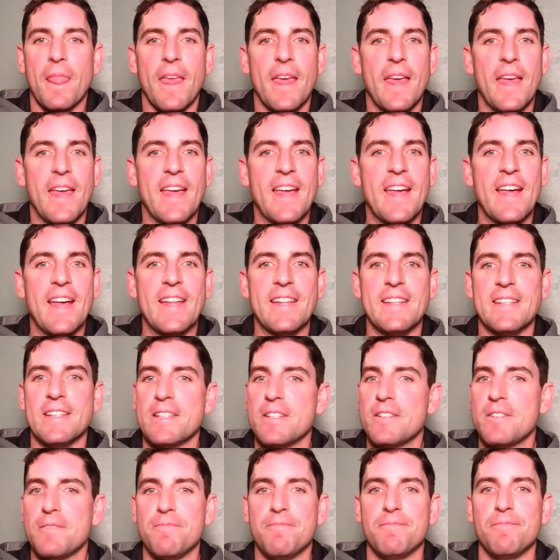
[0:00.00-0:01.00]
And
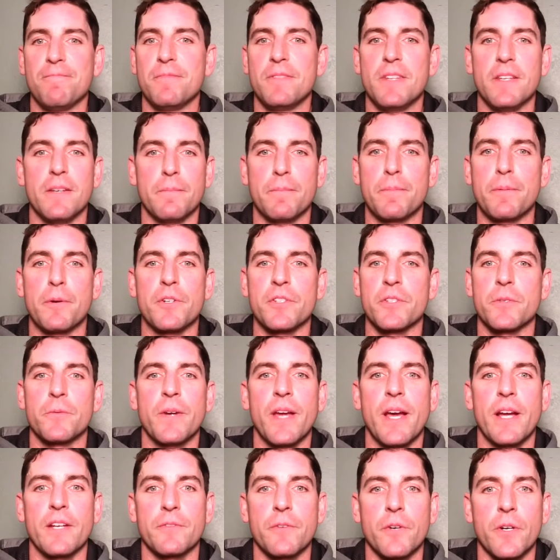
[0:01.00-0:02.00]
the person
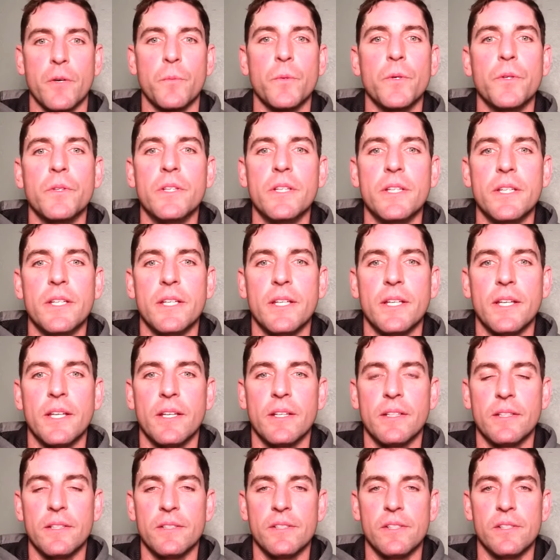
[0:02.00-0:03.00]
reacts very rudely.
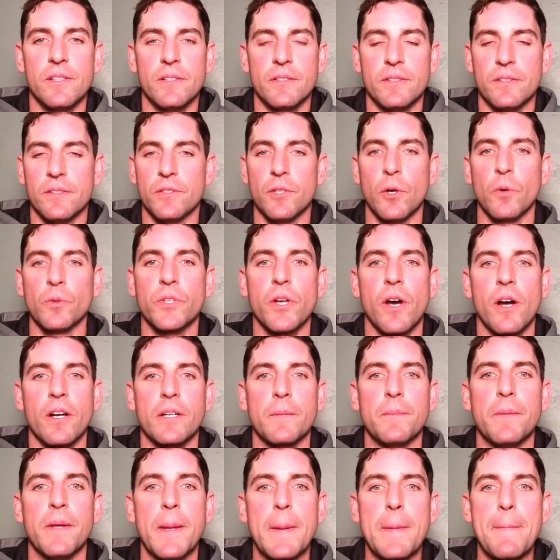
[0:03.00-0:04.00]
Don't talk
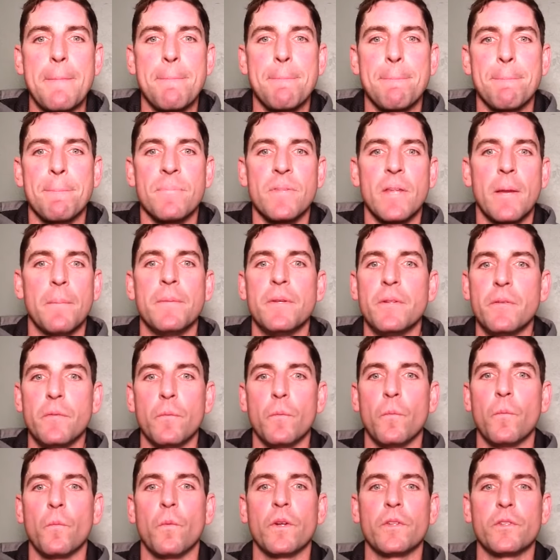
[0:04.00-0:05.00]
to me. I mean,
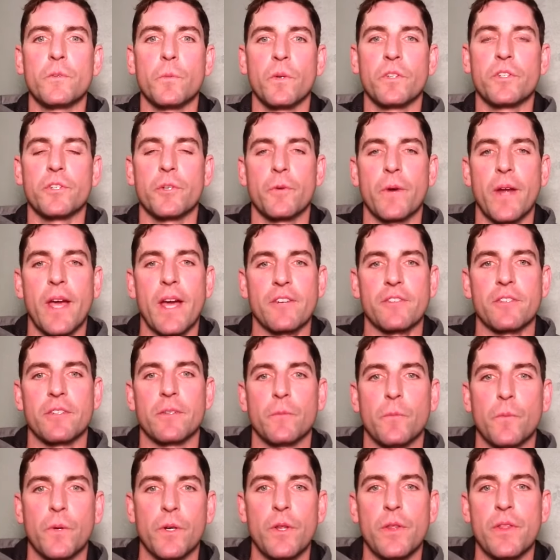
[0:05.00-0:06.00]
what's your reaction?
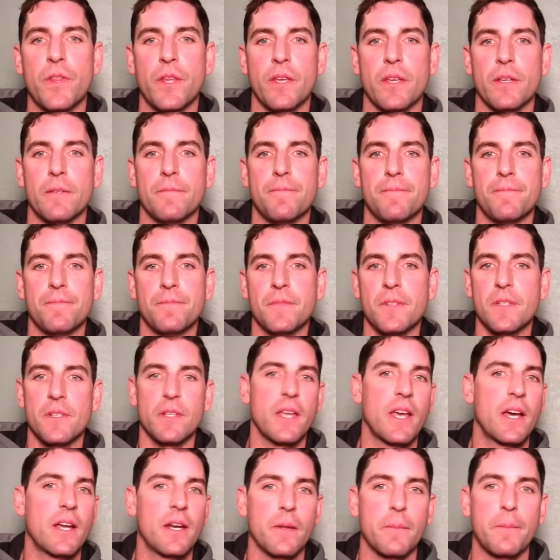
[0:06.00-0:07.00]
What are you thinking? It's
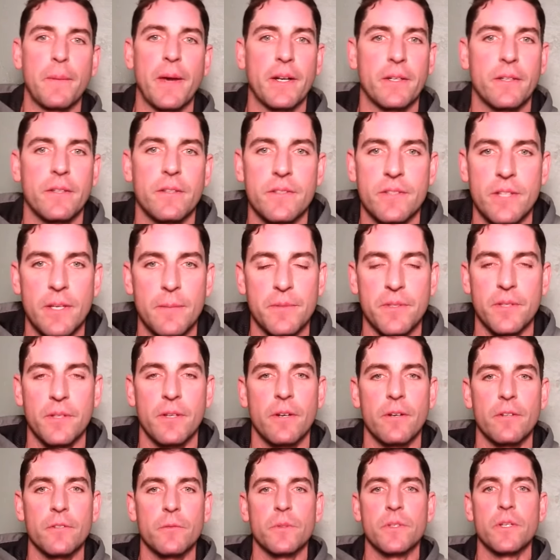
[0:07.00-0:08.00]
kind of back to the same
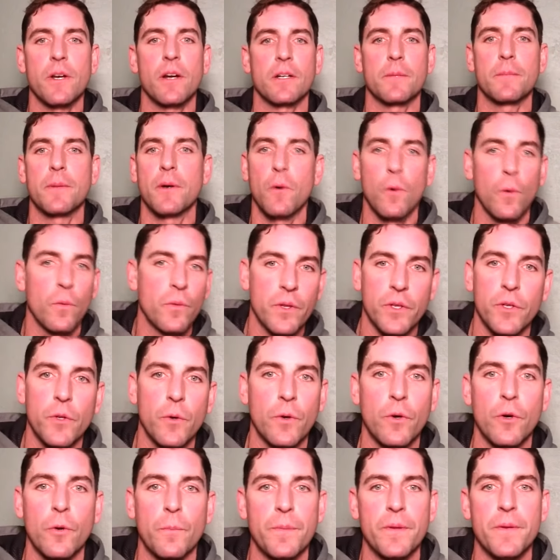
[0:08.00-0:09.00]
scenarios we talked about, holding the
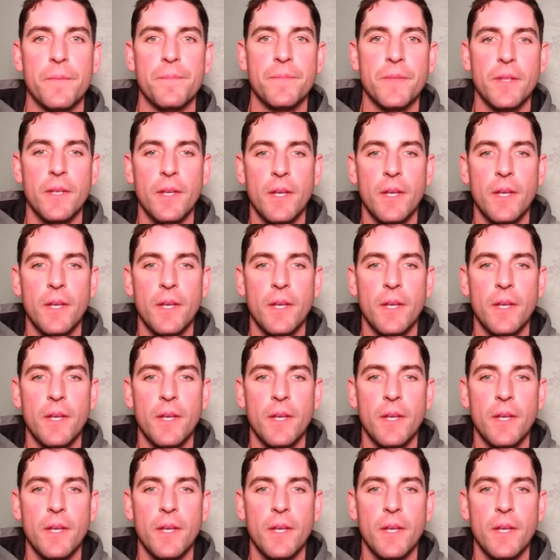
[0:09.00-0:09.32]
door open.